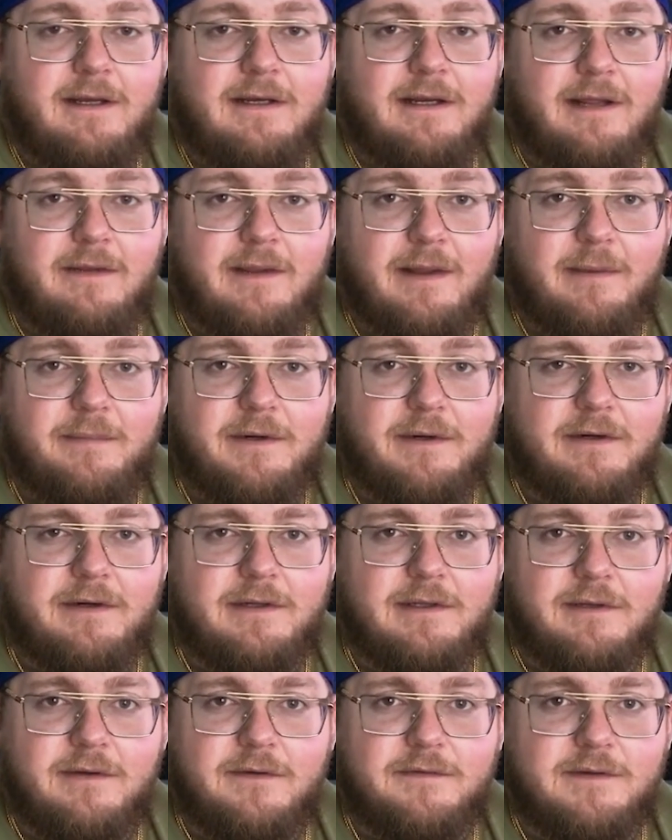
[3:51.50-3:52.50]
Now that period
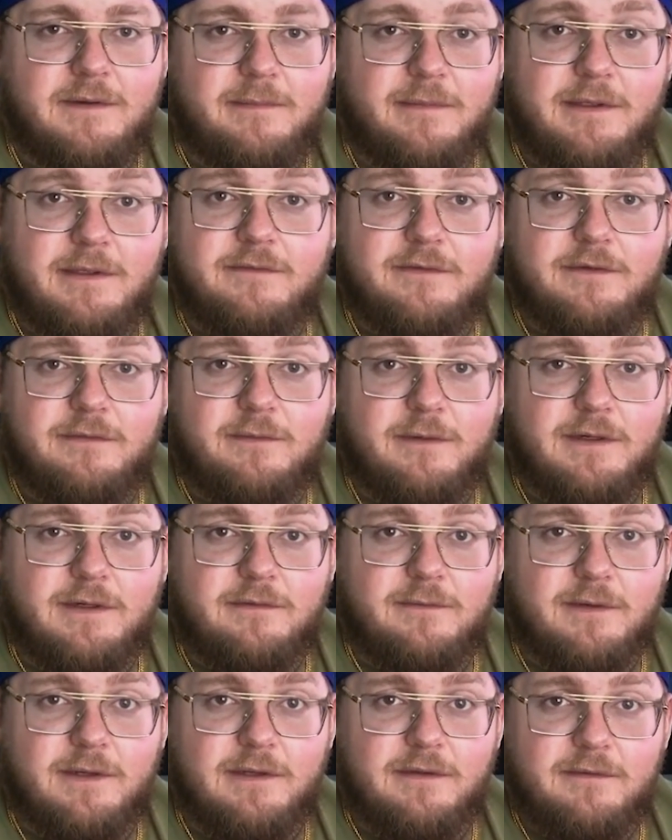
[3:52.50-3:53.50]
closed, I believe, in
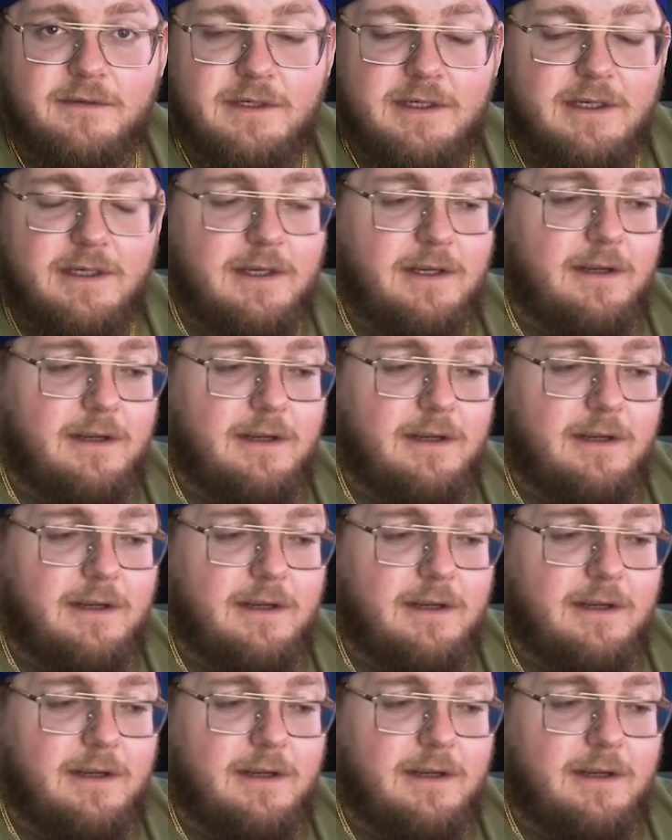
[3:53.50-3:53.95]
2023,